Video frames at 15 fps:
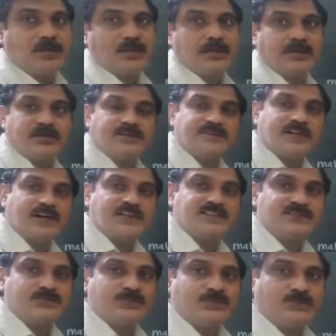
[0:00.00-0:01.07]
It is
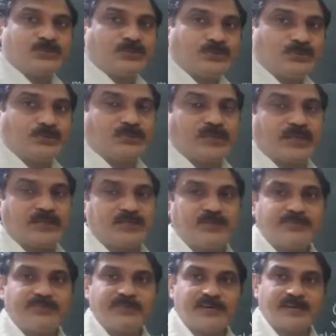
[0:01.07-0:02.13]
also known as the
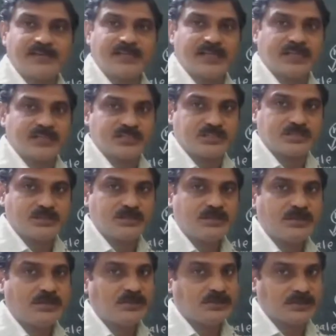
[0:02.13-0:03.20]
fertilization
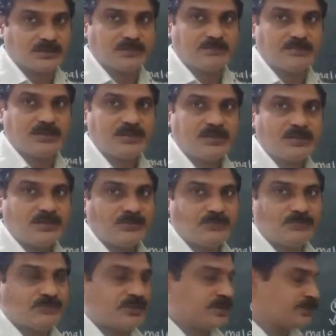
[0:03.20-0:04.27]
number
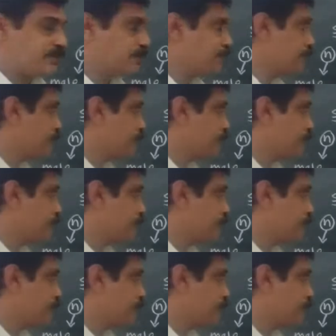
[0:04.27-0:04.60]
1.